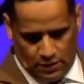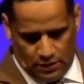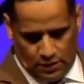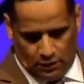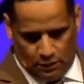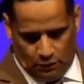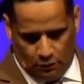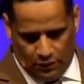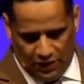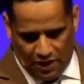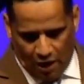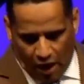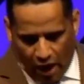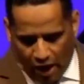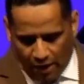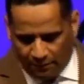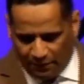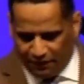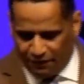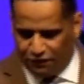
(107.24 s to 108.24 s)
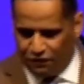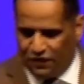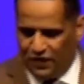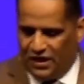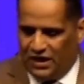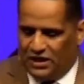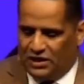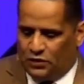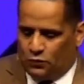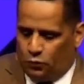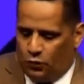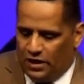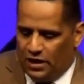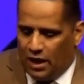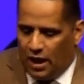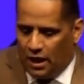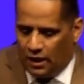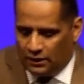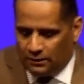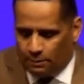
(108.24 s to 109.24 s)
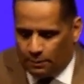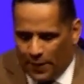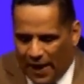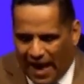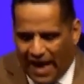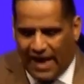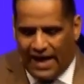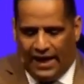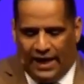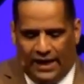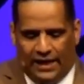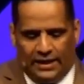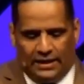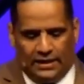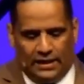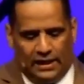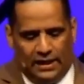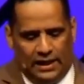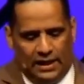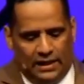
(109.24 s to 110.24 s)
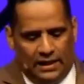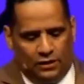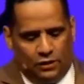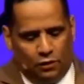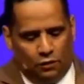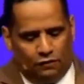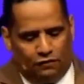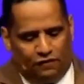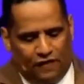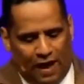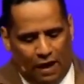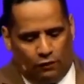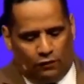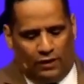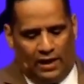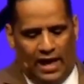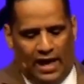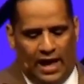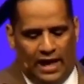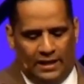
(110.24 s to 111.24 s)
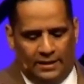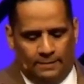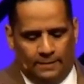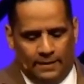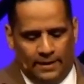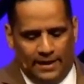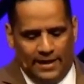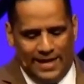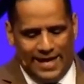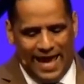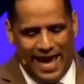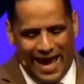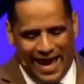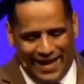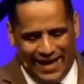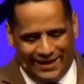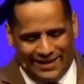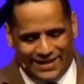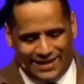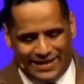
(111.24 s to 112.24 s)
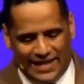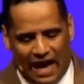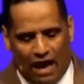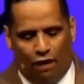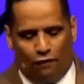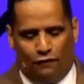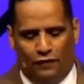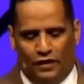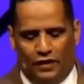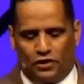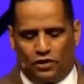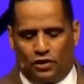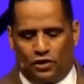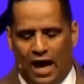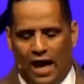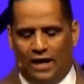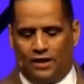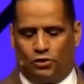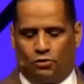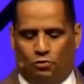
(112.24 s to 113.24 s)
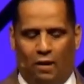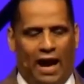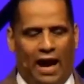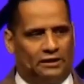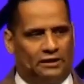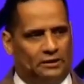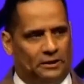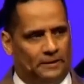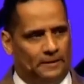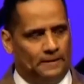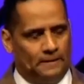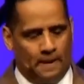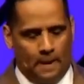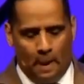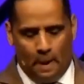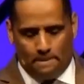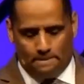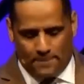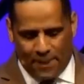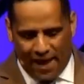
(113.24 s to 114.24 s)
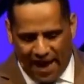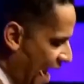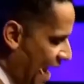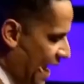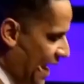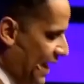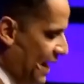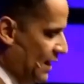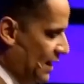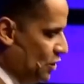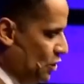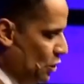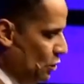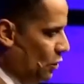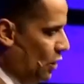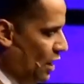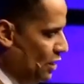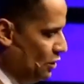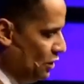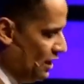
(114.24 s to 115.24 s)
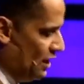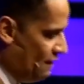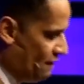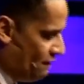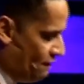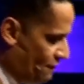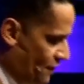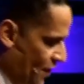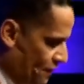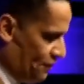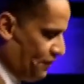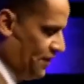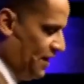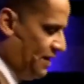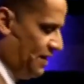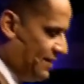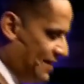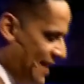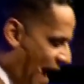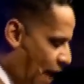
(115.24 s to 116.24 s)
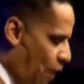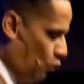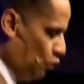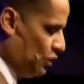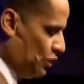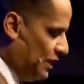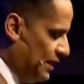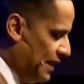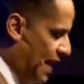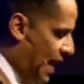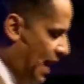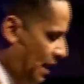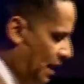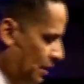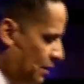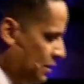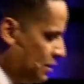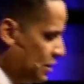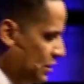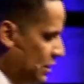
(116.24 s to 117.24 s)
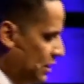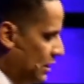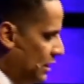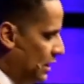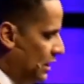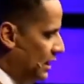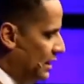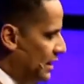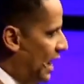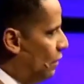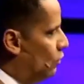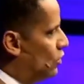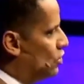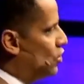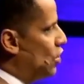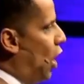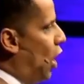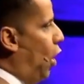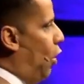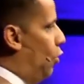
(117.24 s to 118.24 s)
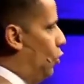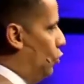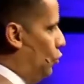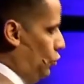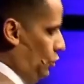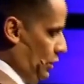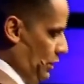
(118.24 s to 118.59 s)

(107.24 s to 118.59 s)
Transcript: When harbor fees went unpaid in Newfoundland, a salvage contractor paid $250,000 that was owed.